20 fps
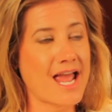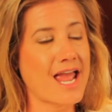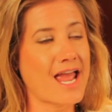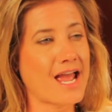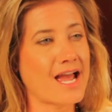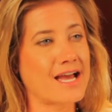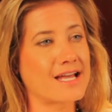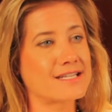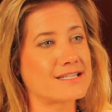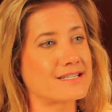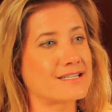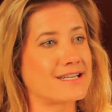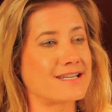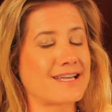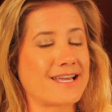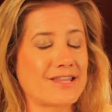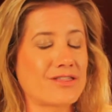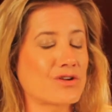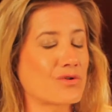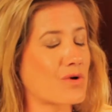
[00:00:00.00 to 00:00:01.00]
and
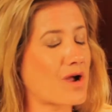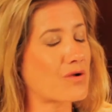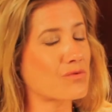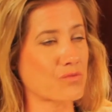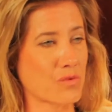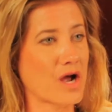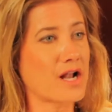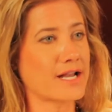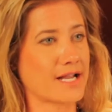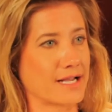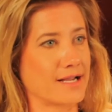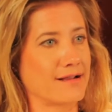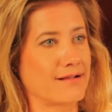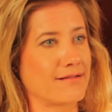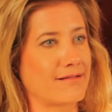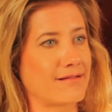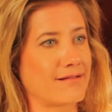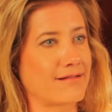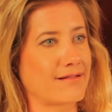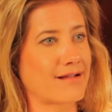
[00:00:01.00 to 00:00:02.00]
hit the ground running.
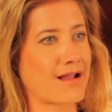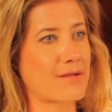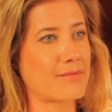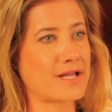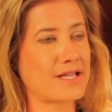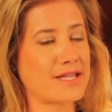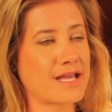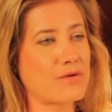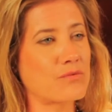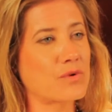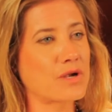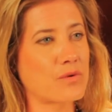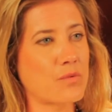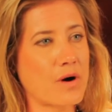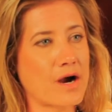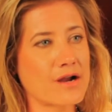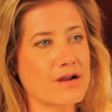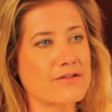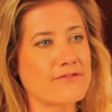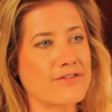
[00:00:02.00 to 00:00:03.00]
I mean, they
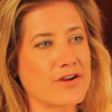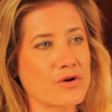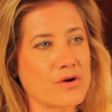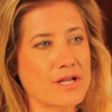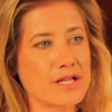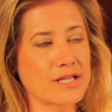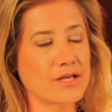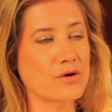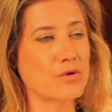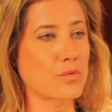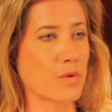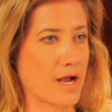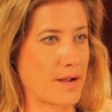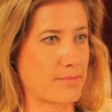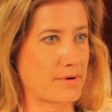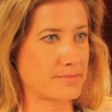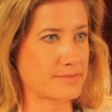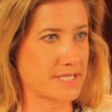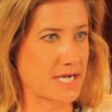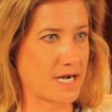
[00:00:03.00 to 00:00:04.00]
required very little
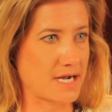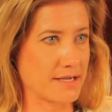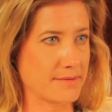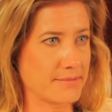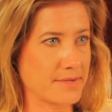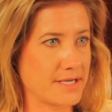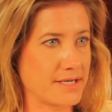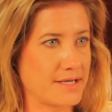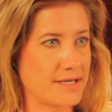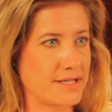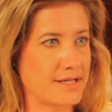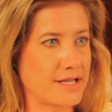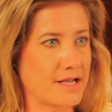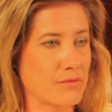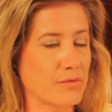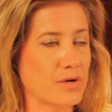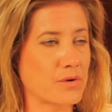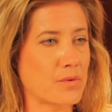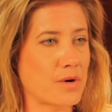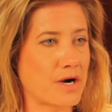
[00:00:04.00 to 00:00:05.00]
ramp-up time.
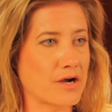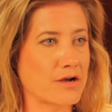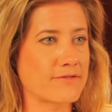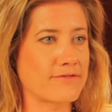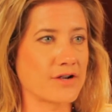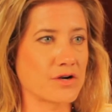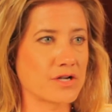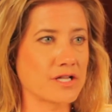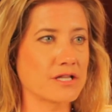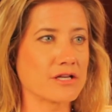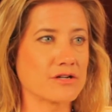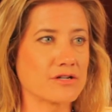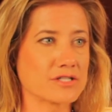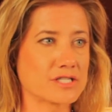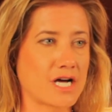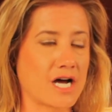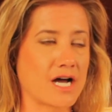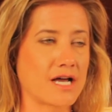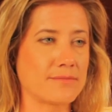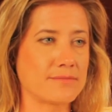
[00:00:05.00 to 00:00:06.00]
They required very little
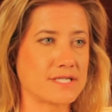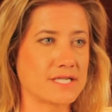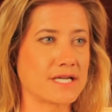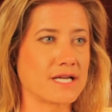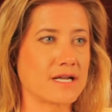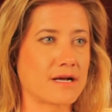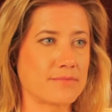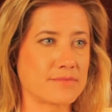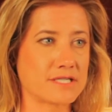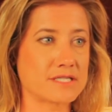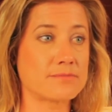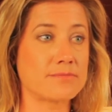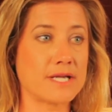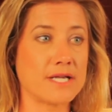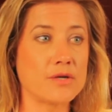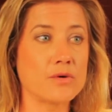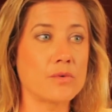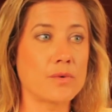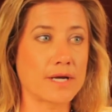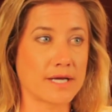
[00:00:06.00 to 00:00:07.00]
time to get up to
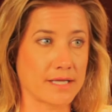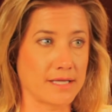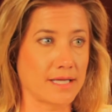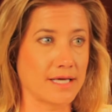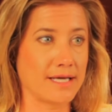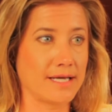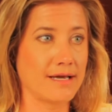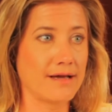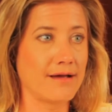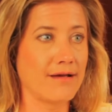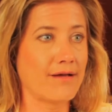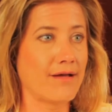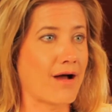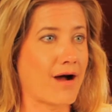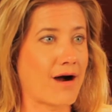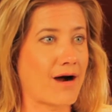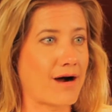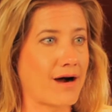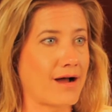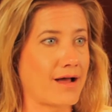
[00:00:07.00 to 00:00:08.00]
speed quickly
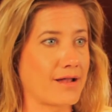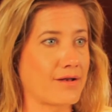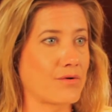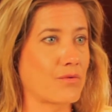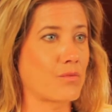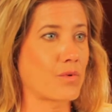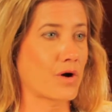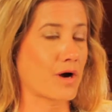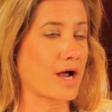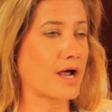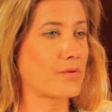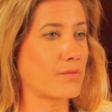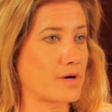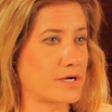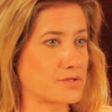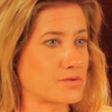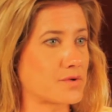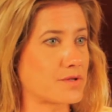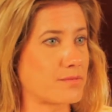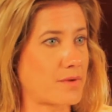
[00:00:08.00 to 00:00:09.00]
on where I
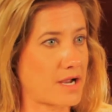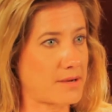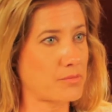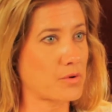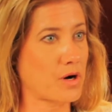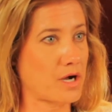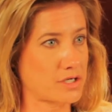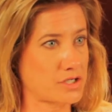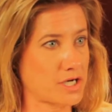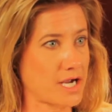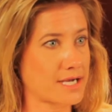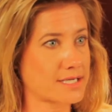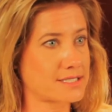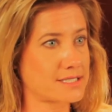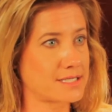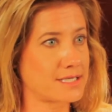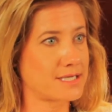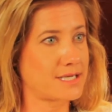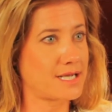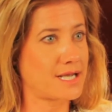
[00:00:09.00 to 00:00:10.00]
was with my
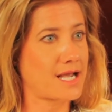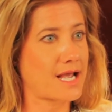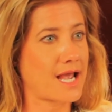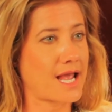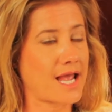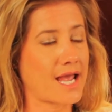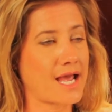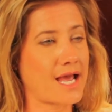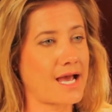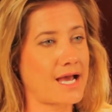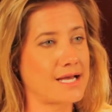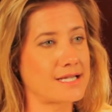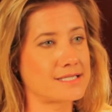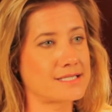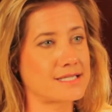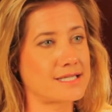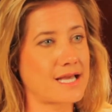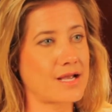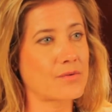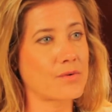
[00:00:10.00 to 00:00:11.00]
project,
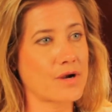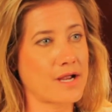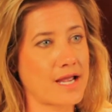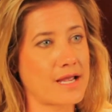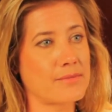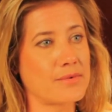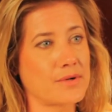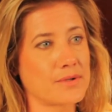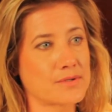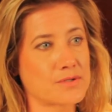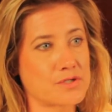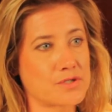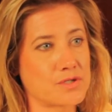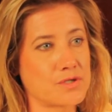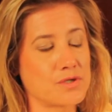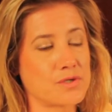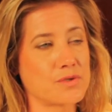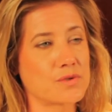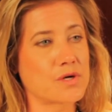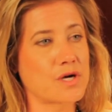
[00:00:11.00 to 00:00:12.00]
and they were able
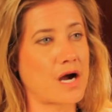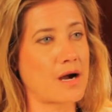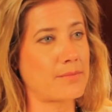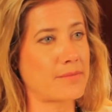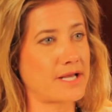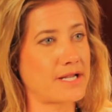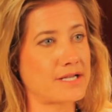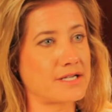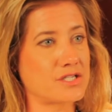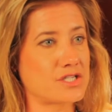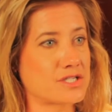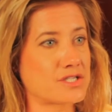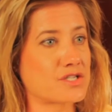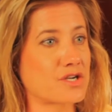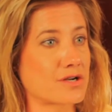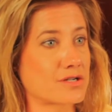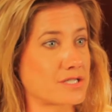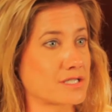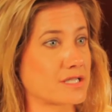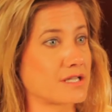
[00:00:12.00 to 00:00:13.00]
to come in and just
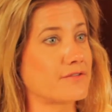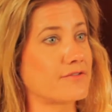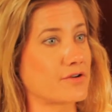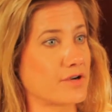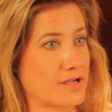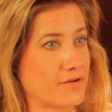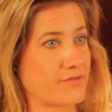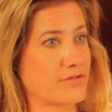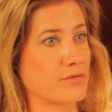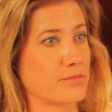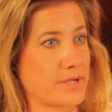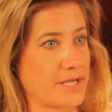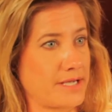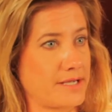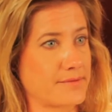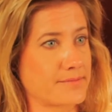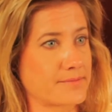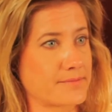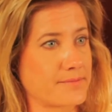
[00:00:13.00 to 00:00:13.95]
start delivering for me.